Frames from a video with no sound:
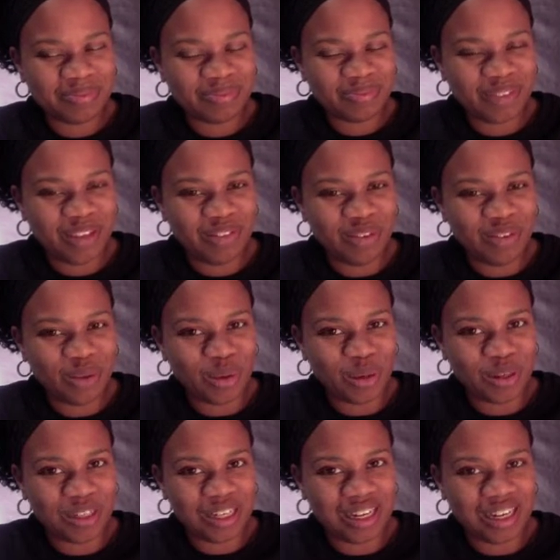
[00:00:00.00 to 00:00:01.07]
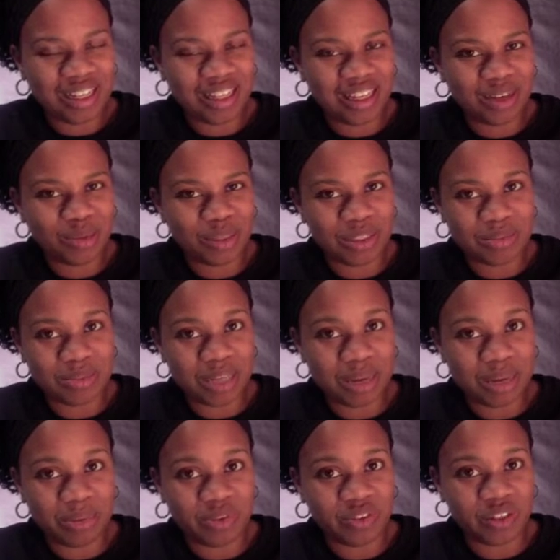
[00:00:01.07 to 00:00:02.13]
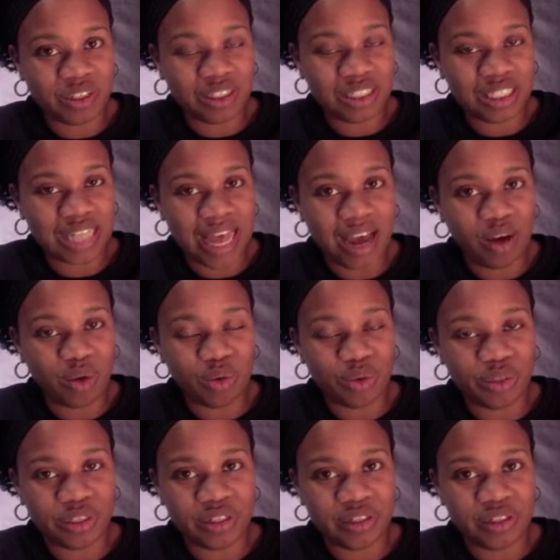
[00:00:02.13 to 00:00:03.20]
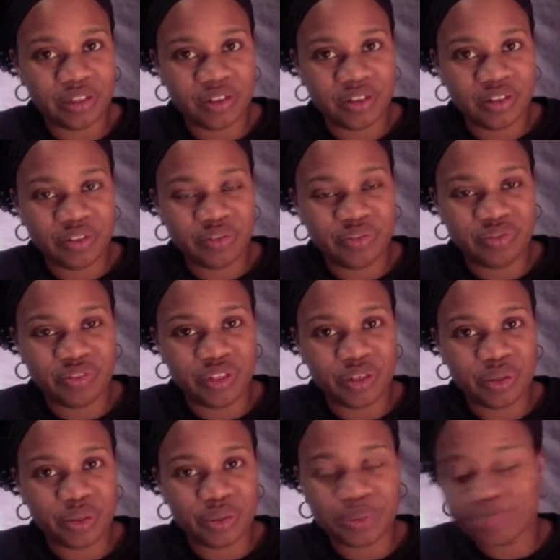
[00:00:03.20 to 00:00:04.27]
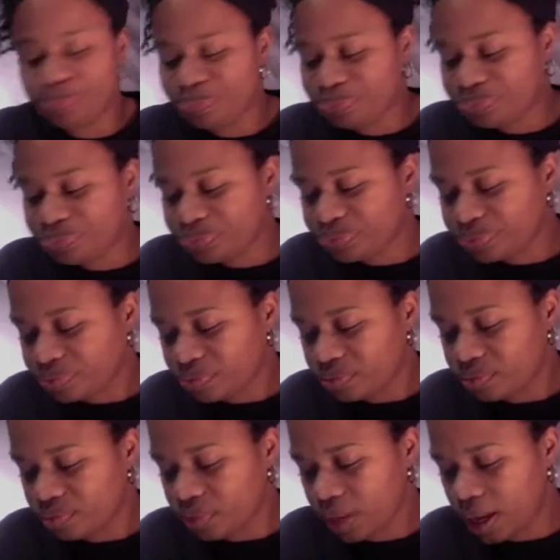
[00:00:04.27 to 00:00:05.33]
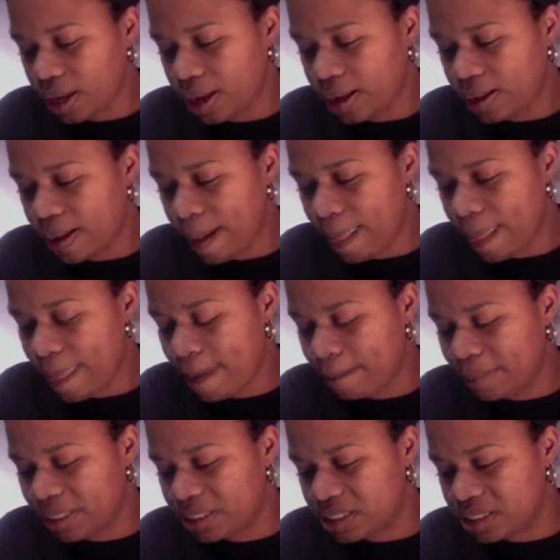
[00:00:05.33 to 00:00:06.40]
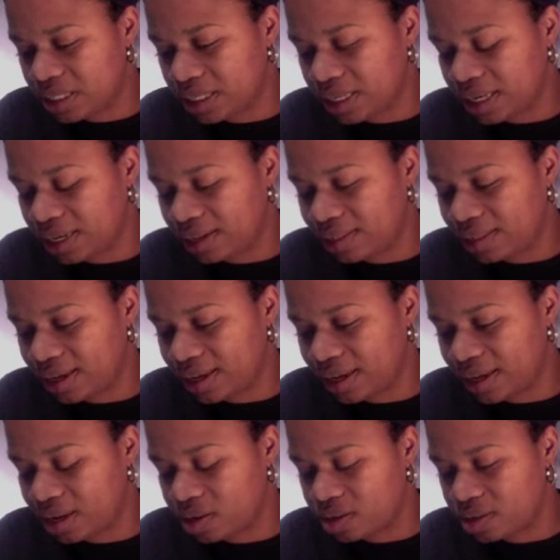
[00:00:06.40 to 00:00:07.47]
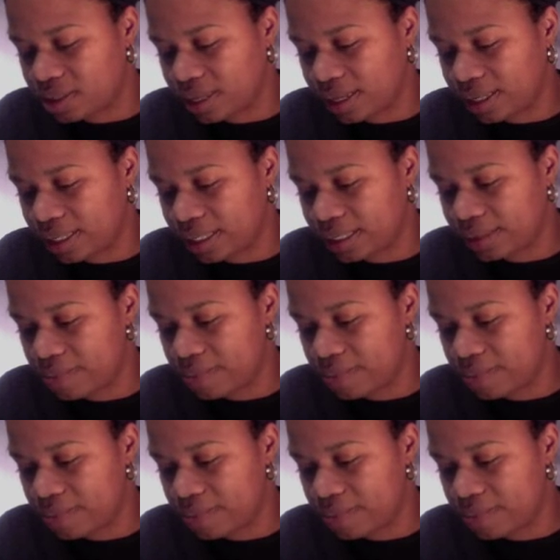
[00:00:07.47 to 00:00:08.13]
If you heard that, I think it was some type of a loud vehicle. Let me see, anything else that I needed?